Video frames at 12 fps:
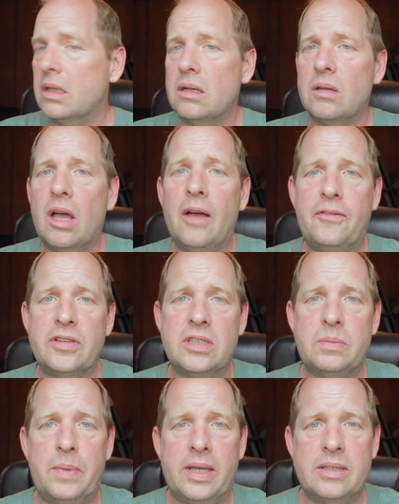little office
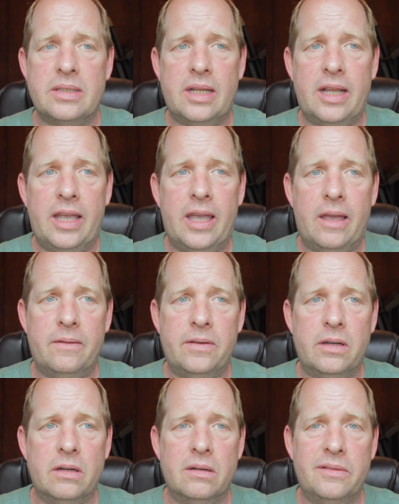space that I have
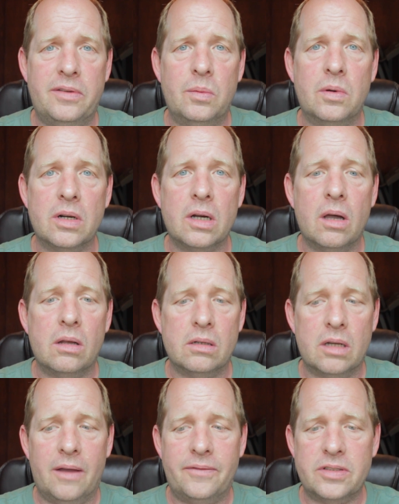here, if you want to call it
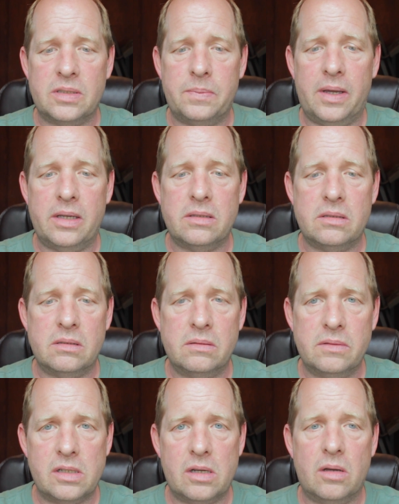an office space,
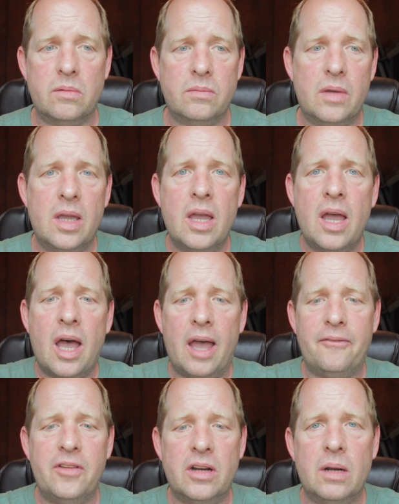you know.
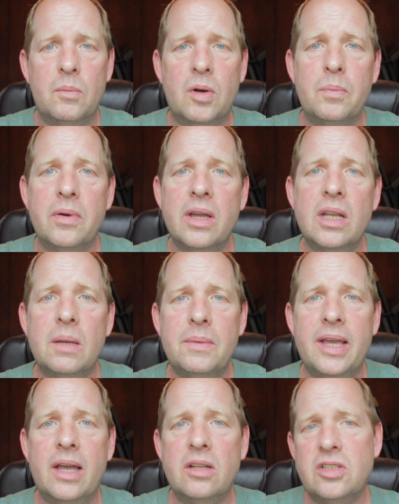I figured I'm going to bring it up
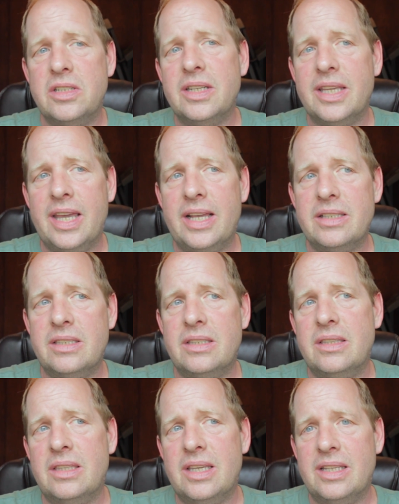now just in
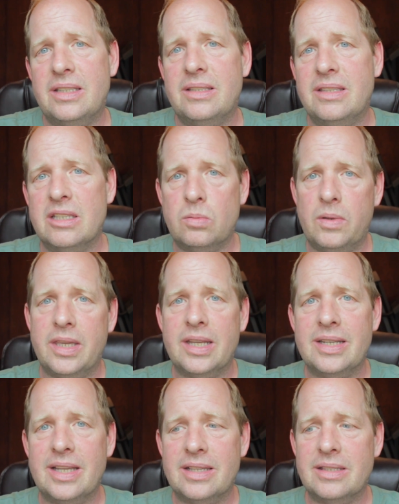case this
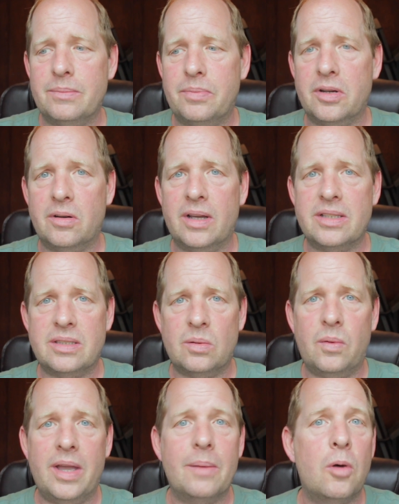weekend doesn't progress
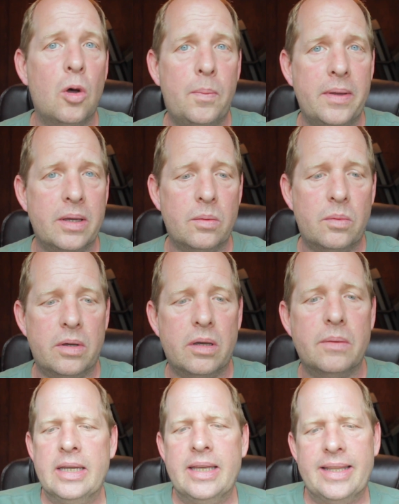the way I'm hoping it
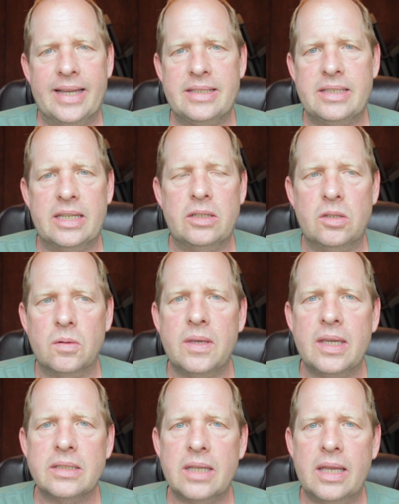will. That's it. No
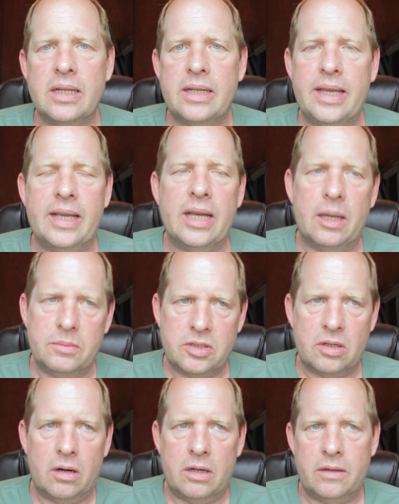Kings Island today. I'm
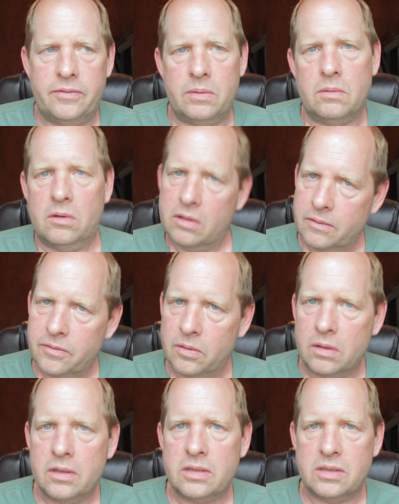sorry if you were looking
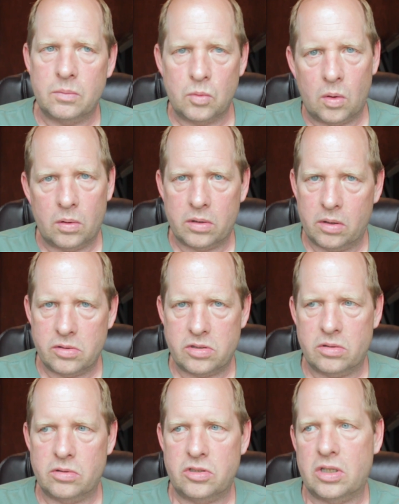forward to some roller
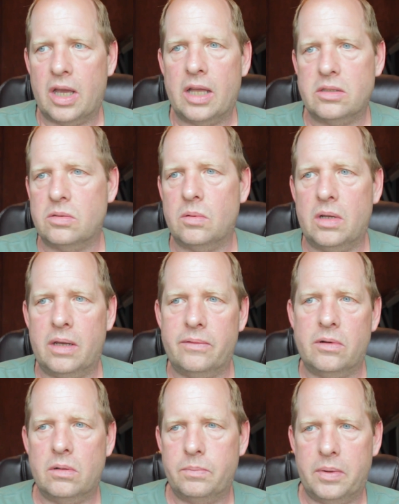coaster shots or
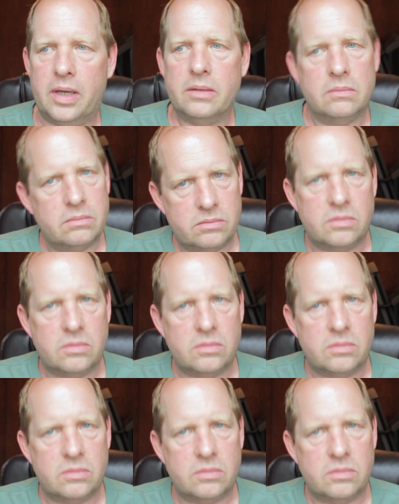whatever, but